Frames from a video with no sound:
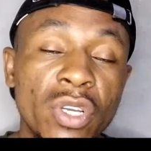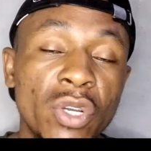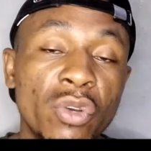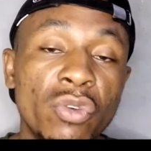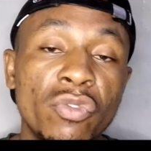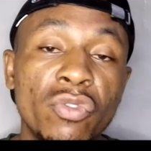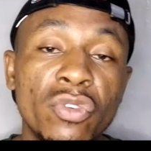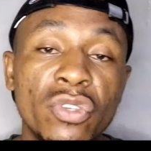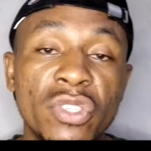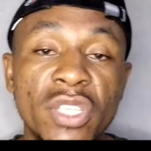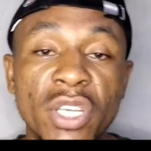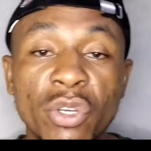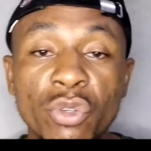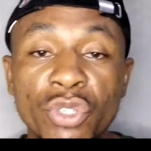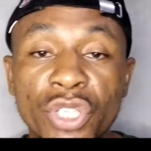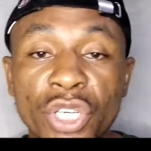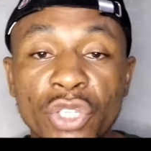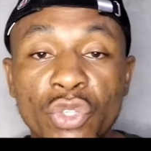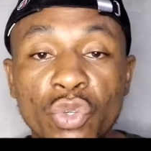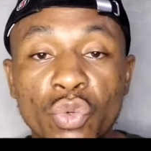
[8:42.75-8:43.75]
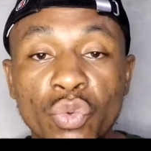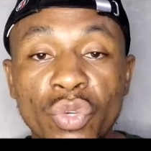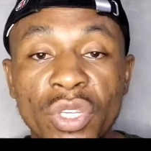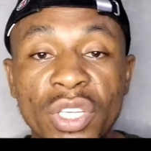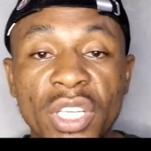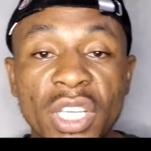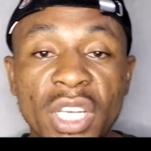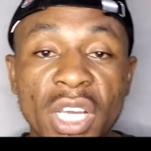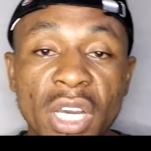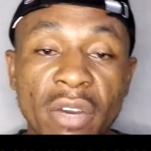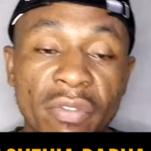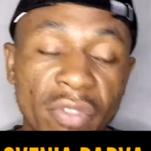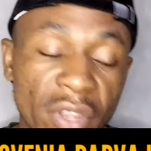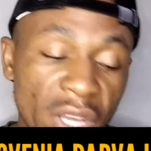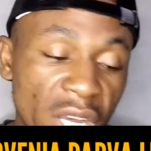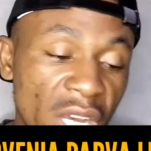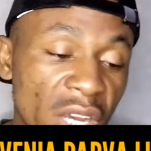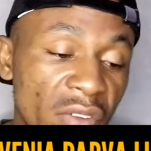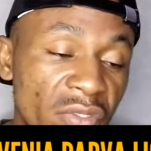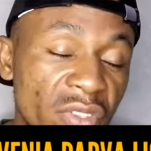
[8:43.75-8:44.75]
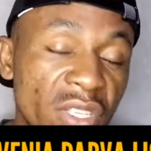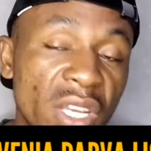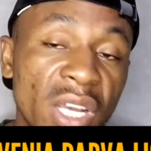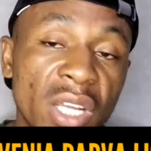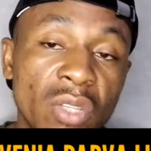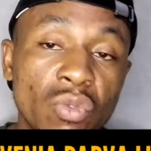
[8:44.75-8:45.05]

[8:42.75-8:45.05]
you can go for Celje to win either of the halves